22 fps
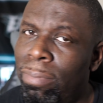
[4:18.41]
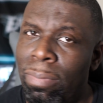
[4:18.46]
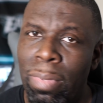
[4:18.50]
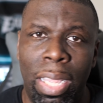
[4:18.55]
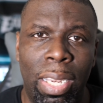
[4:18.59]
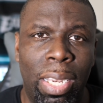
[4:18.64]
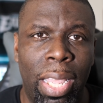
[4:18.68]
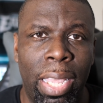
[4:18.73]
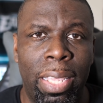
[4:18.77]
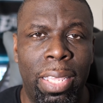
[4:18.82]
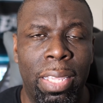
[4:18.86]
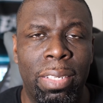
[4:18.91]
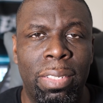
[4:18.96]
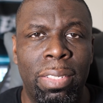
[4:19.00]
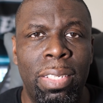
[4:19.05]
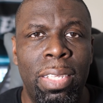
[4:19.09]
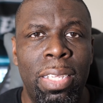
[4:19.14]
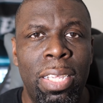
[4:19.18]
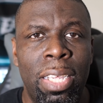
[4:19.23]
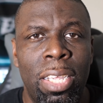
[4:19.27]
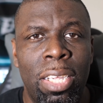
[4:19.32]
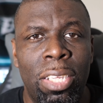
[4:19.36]
I like it.
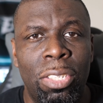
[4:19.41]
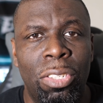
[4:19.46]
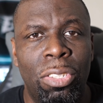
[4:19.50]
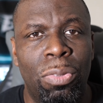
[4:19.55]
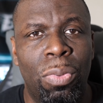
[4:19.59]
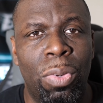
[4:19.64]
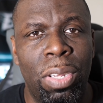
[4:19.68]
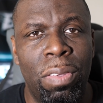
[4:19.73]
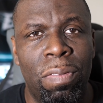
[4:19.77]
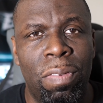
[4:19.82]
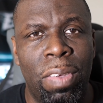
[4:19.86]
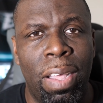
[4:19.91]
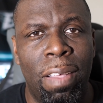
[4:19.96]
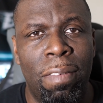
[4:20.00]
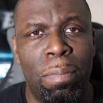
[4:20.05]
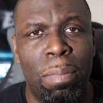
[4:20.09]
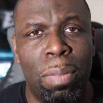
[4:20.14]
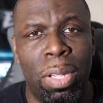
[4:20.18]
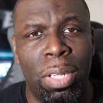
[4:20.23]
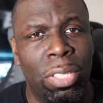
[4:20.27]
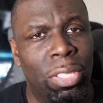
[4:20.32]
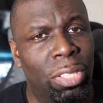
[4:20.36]

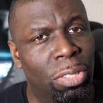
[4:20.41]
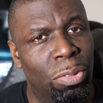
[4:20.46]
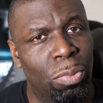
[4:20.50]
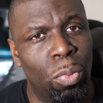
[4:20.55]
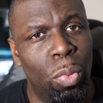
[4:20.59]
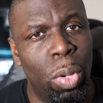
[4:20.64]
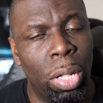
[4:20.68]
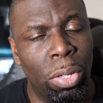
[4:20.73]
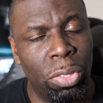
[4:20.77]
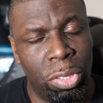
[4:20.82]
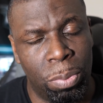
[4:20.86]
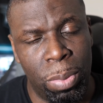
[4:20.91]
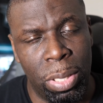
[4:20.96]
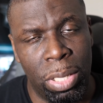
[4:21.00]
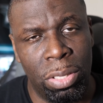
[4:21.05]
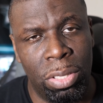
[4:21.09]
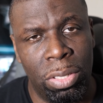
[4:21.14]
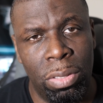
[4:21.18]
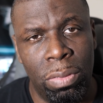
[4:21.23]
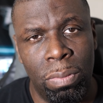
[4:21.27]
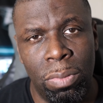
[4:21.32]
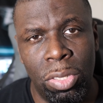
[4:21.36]
25 bucks well spent.